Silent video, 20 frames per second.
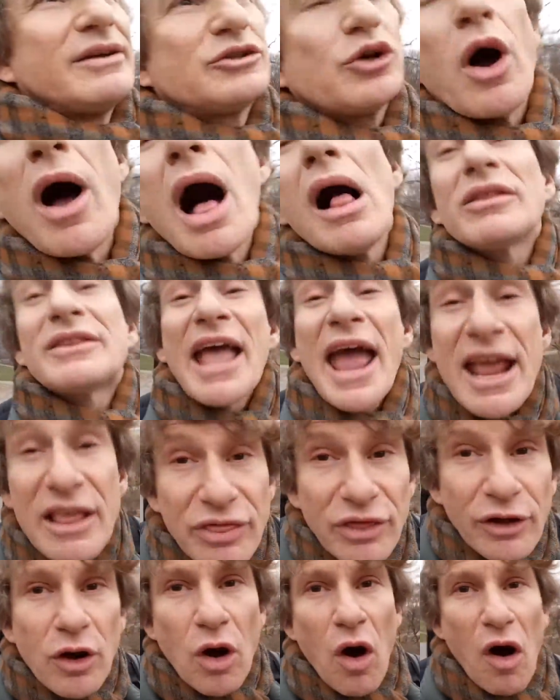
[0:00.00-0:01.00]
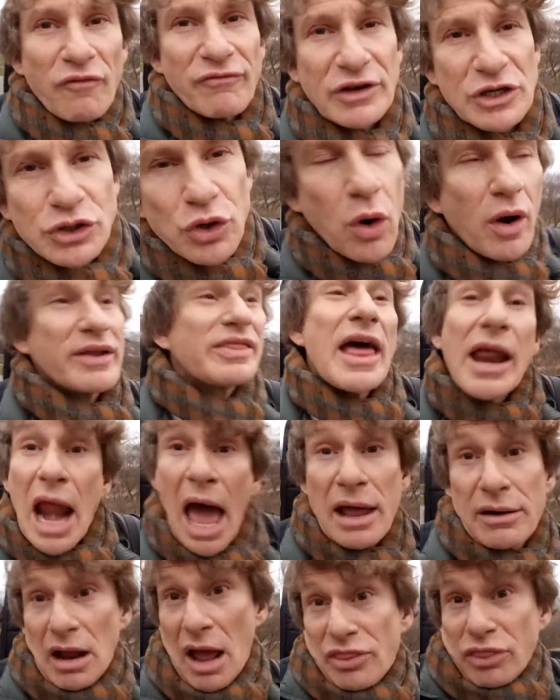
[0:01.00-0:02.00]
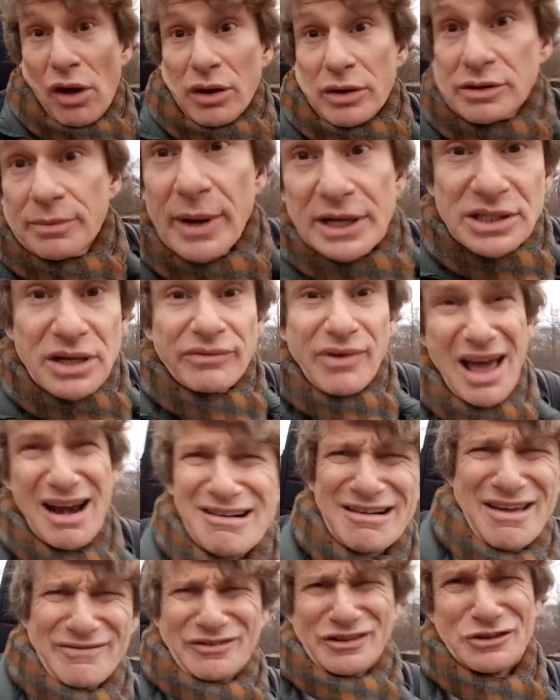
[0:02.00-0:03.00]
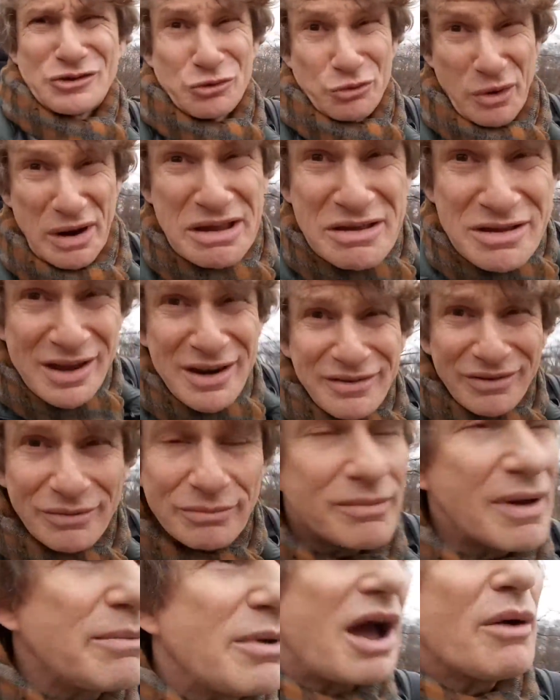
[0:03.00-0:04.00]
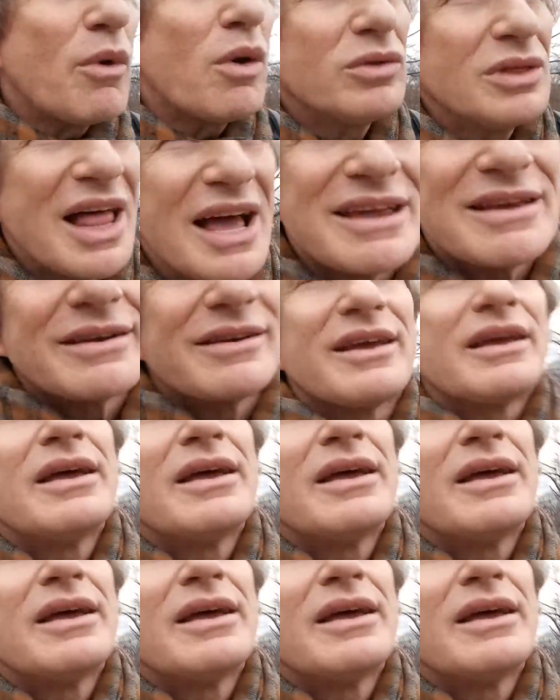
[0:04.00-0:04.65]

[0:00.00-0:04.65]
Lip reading: So I'll take the coffee, sure. And then I thought to myself, I don't have to drink it. Maybe I won't like it.